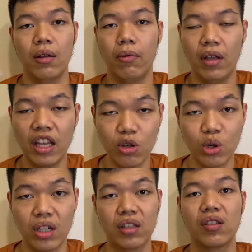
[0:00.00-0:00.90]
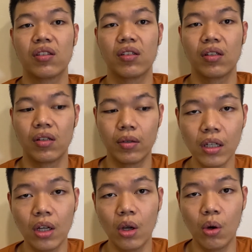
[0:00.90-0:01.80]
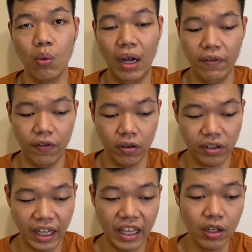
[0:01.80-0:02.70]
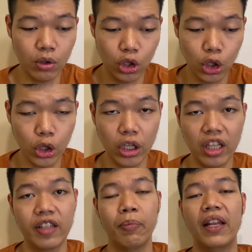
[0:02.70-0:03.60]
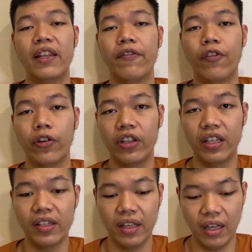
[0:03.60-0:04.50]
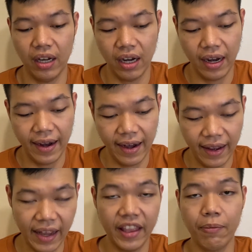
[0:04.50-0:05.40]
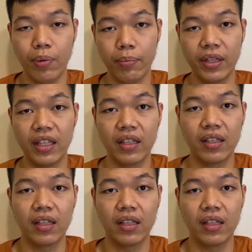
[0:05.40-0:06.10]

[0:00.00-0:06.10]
interest. While for Schedule G, it's mainly for these landed properties.